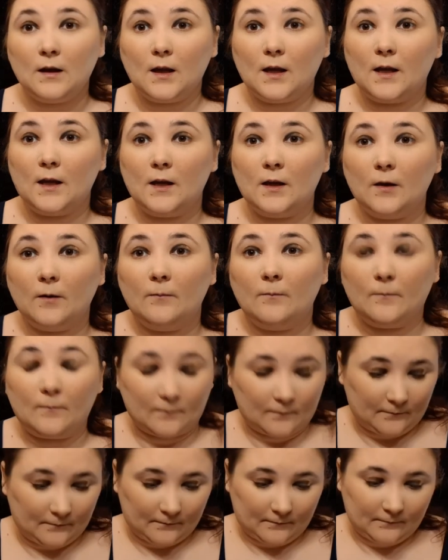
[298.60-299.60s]
Okay.
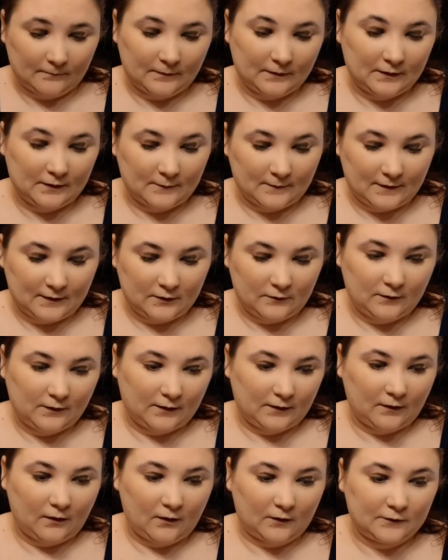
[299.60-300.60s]
But anyway, you
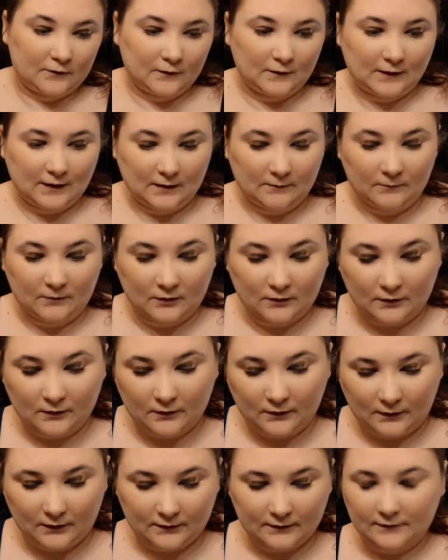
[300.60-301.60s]
also came here
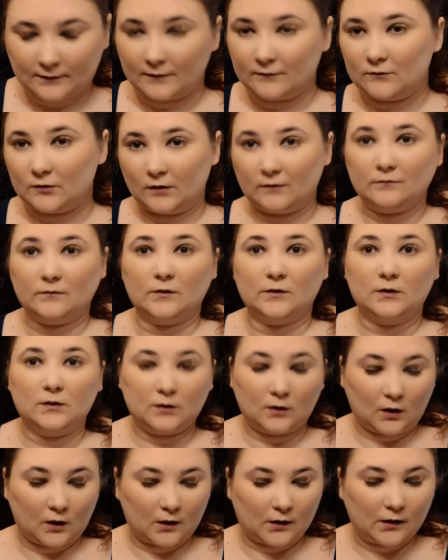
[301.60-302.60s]
because of Jeffree
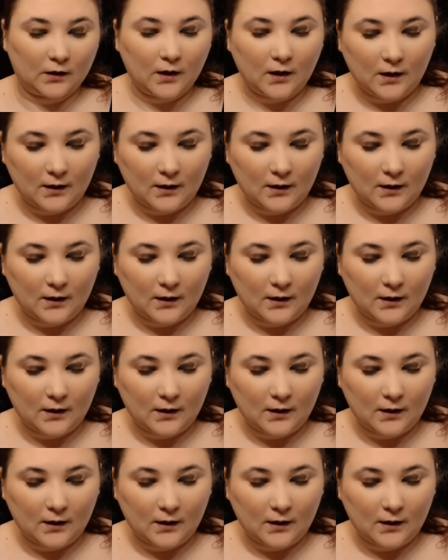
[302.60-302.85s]
Star.